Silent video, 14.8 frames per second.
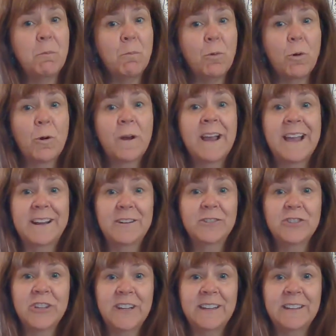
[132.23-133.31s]
more
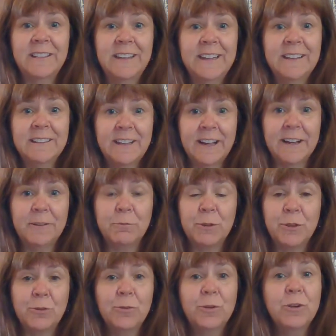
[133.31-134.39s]
energetically aligned
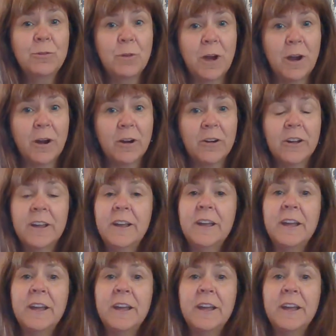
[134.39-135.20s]
with who you are